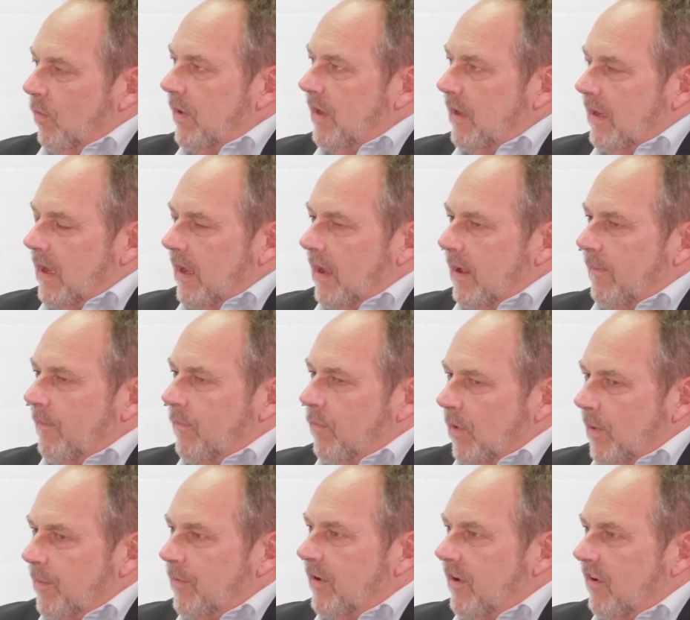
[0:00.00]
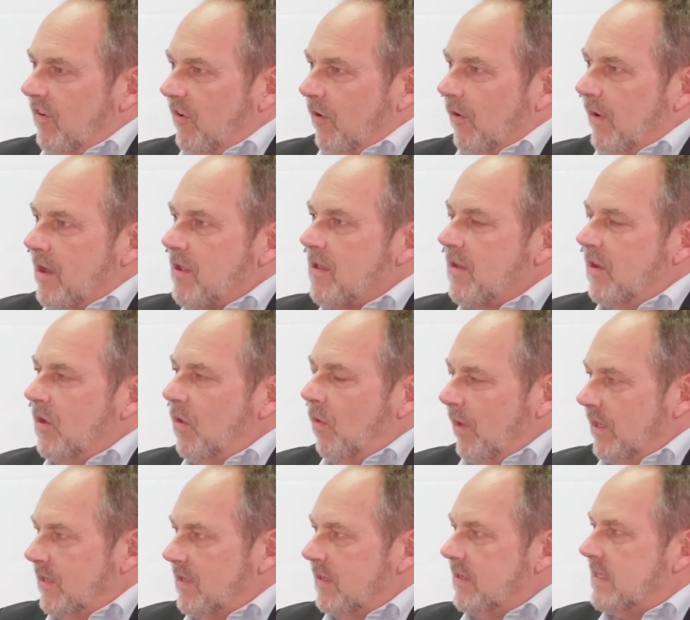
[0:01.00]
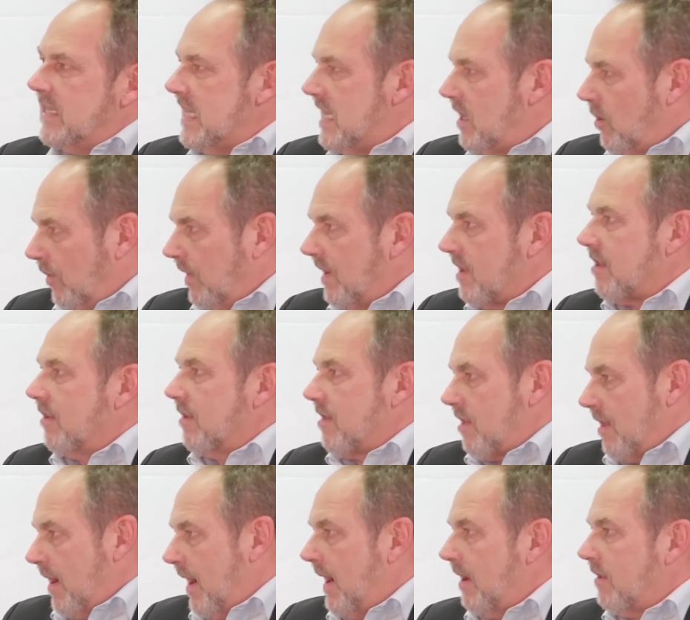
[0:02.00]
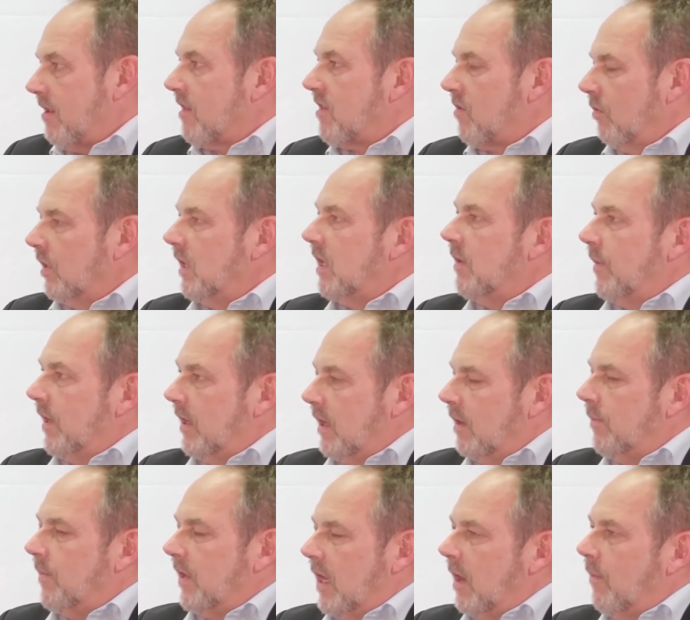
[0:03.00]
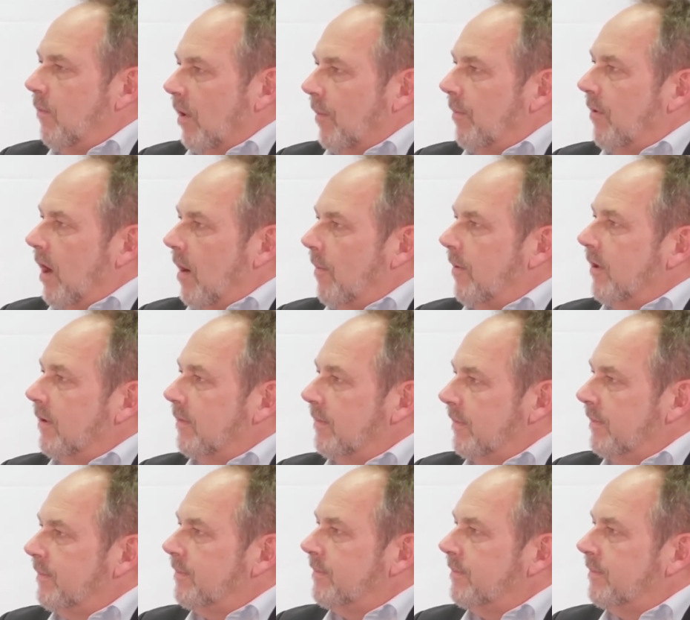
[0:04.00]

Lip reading: we're pretty sure isn't going to decrease in size. It's only going to become more prominent.